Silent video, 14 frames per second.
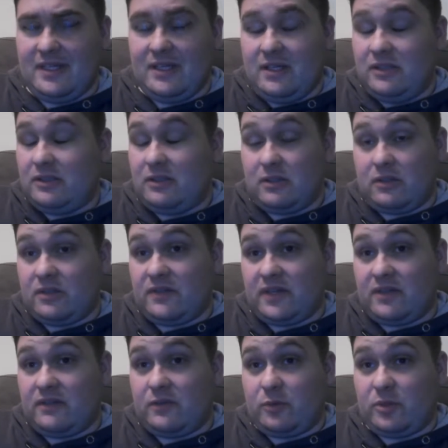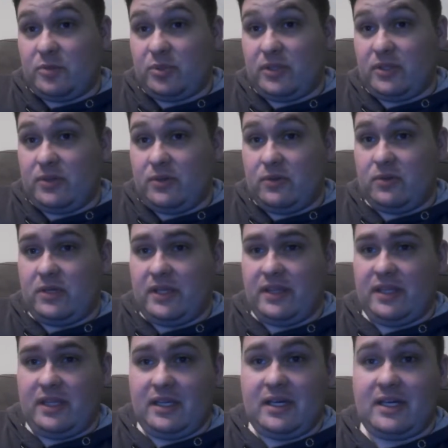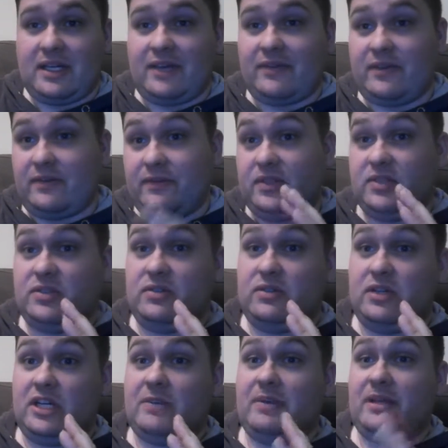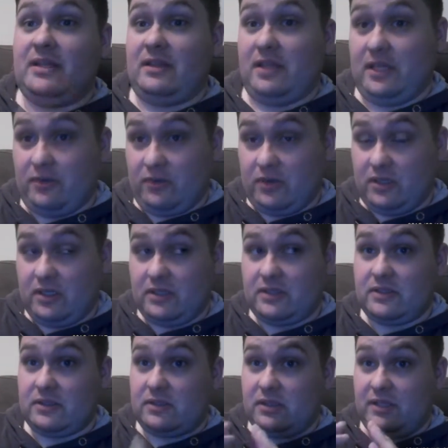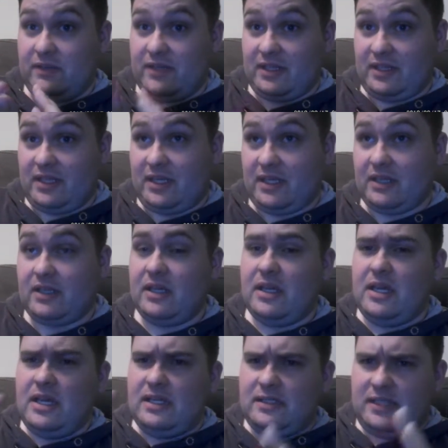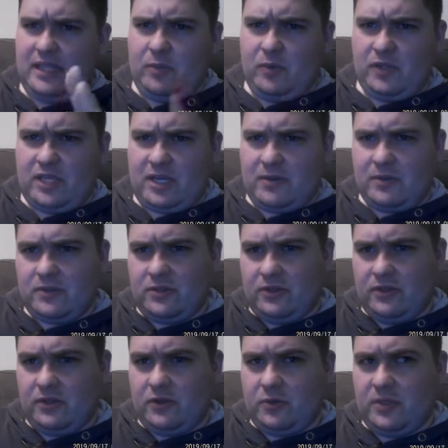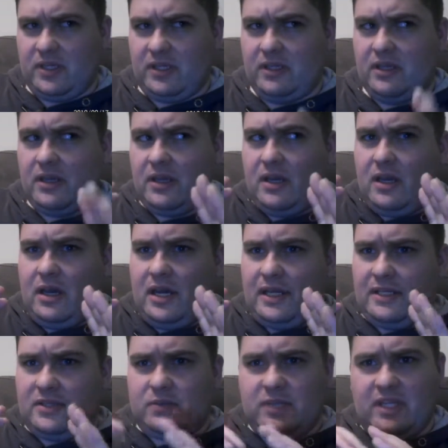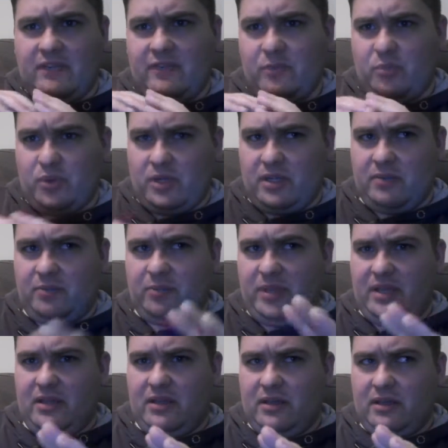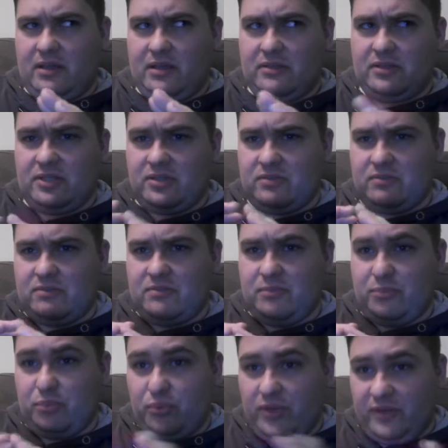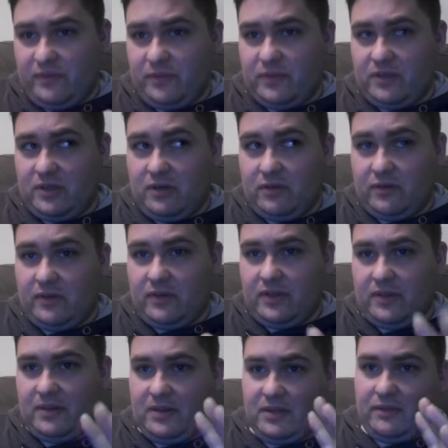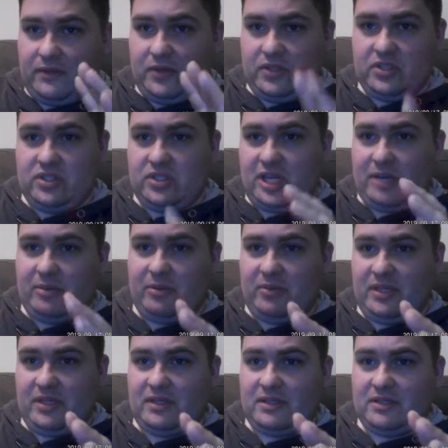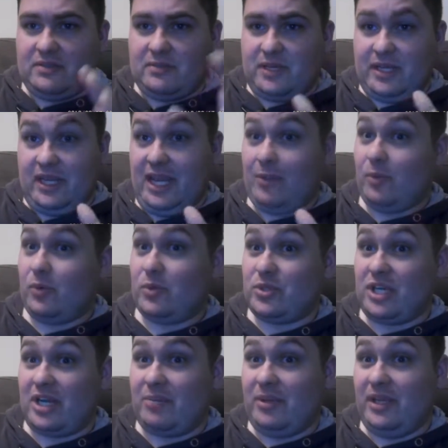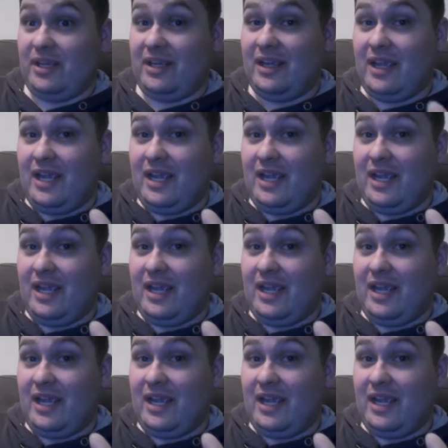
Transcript: Sogo's final form is pretty cool, and thank God I have enough footage to talk about it later on, so I'll leave it at that. Same with Kamen Tsukiyomi. I just want to give a big, just brief overview that the footage is choppy because my camera was choppy,